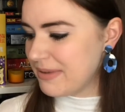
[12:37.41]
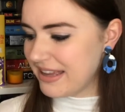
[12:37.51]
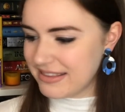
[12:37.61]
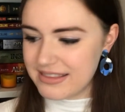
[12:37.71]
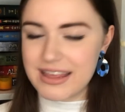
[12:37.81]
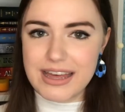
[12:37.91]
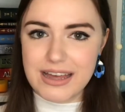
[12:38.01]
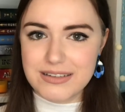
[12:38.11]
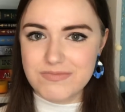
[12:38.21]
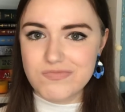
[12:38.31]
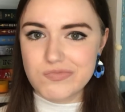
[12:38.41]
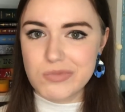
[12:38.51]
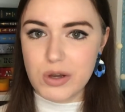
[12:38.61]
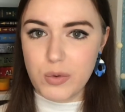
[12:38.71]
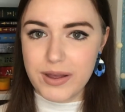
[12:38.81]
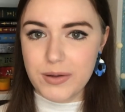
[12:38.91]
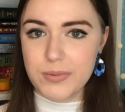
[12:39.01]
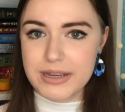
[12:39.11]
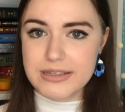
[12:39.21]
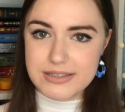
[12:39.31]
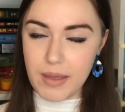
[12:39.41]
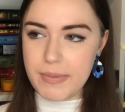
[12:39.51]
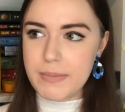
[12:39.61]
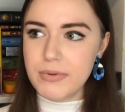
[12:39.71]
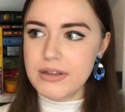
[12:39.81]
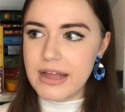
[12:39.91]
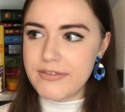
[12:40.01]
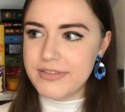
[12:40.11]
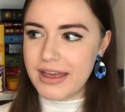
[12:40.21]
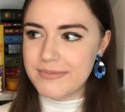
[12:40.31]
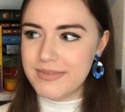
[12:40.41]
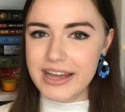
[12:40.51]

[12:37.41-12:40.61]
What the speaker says: but they're quick reads and people love them.